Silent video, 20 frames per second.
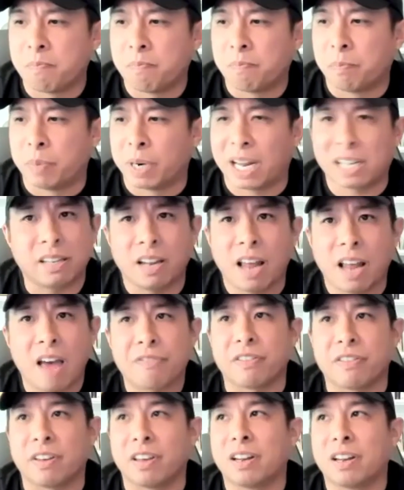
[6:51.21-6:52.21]
But I said,
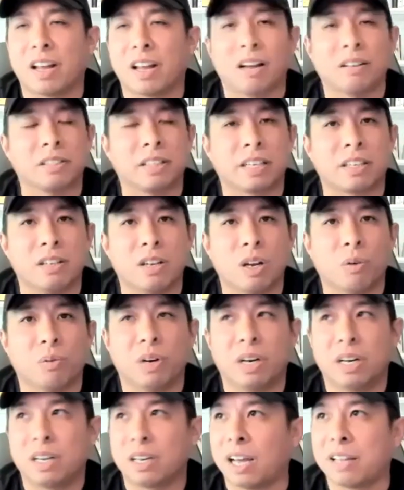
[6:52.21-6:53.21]
F it. I was like, you know
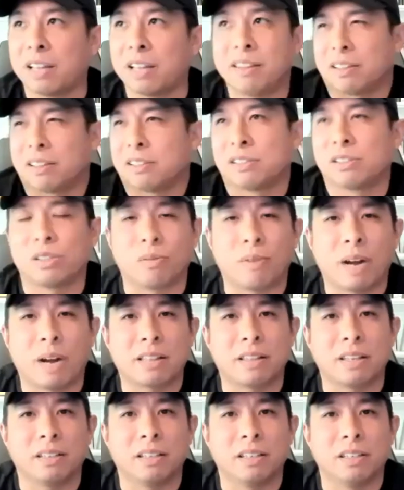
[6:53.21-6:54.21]
what? I think this is the
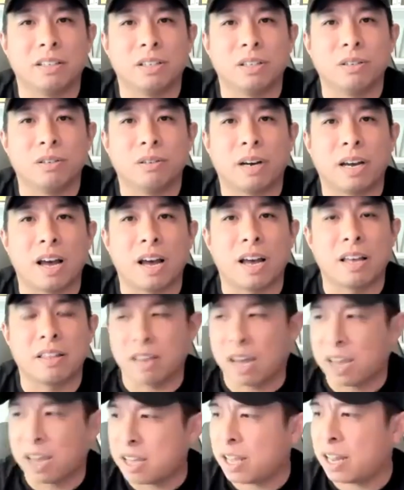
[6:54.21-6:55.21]
right thing to do.
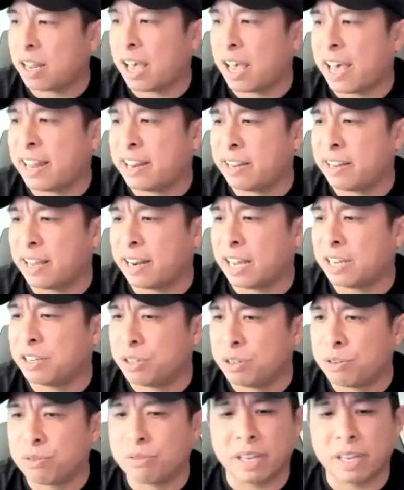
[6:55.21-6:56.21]
And I
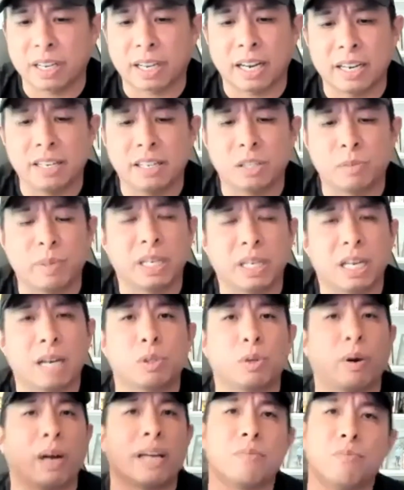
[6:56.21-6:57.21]
do think I need to speak
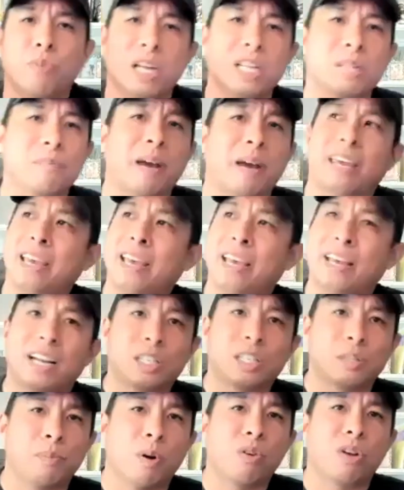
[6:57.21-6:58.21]
up. So I raised my hand, I
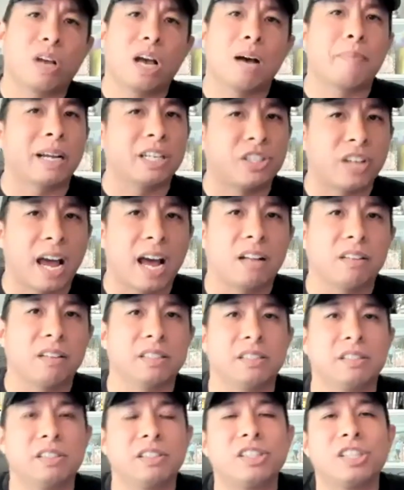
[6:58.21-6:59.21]
spoke up, I
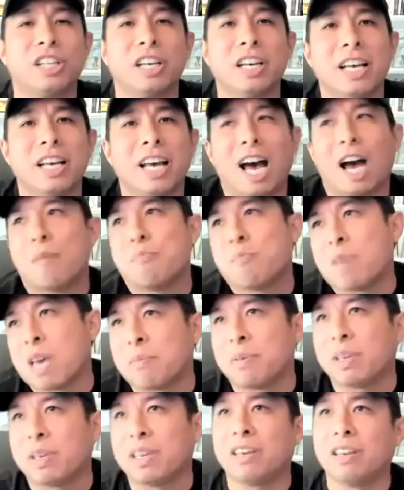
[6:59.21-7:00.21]
challenged,
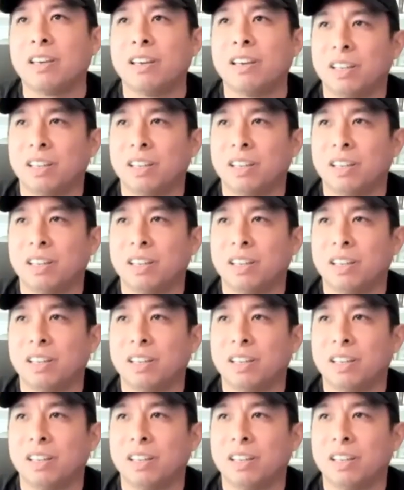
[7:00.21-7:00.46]
maybe